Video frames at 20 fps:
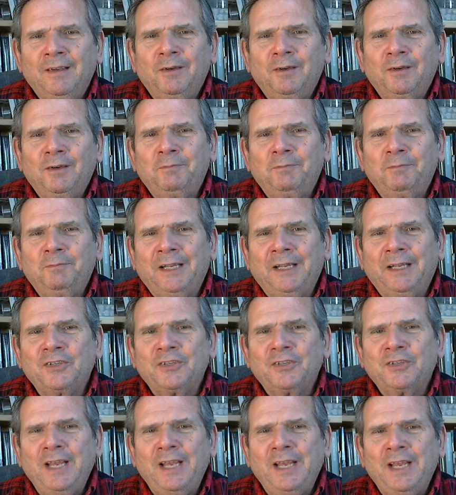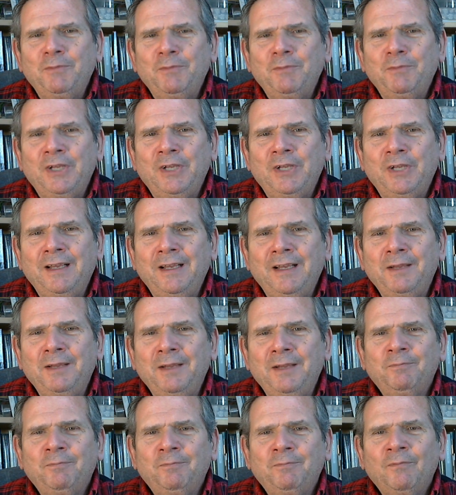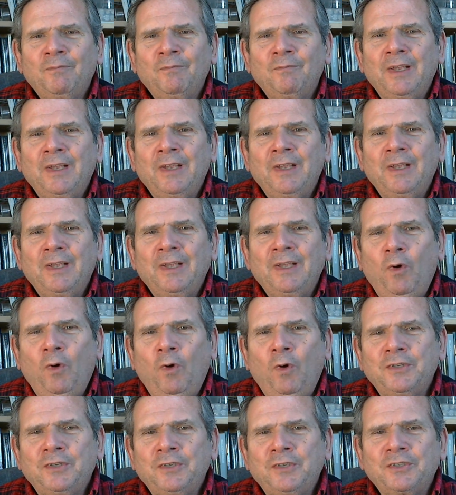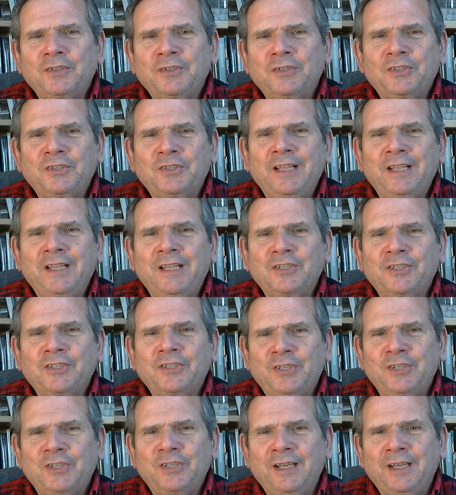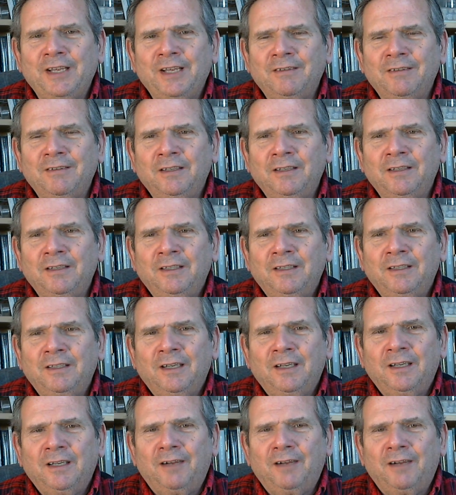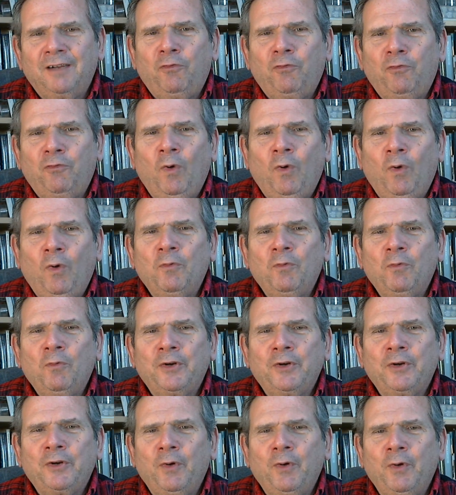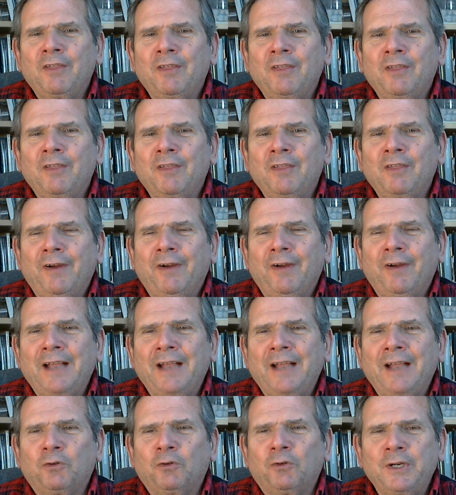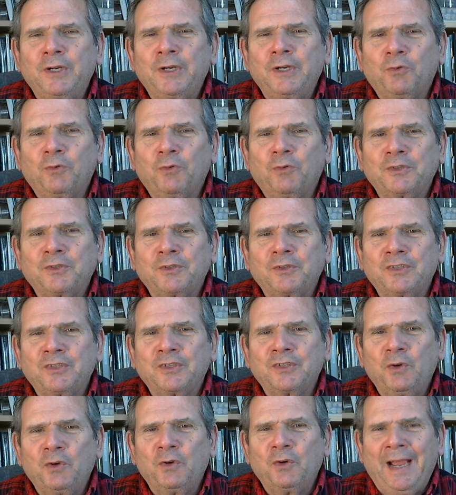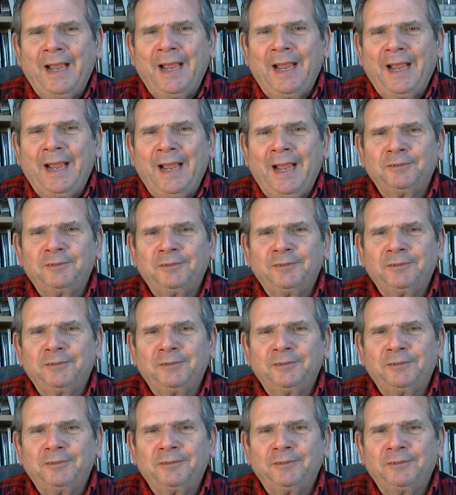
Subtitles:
But at the same time, he wants us to see the sin of what we're doing with the financial resources that we have.